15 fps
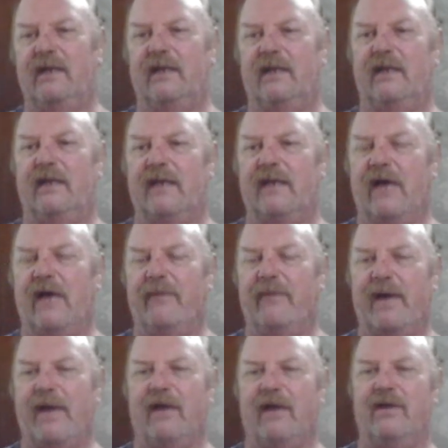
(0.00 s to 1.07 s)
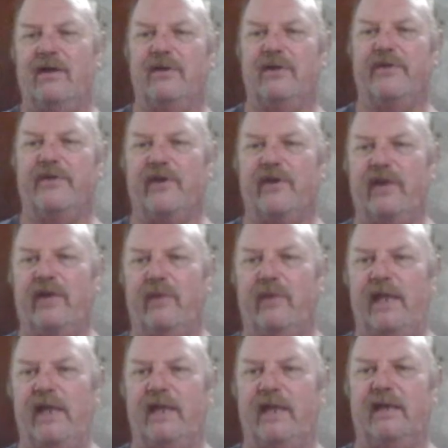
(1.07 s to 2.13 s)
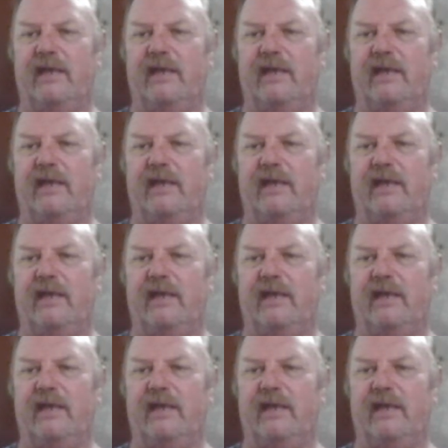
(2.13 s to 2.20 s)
now about 130 a week.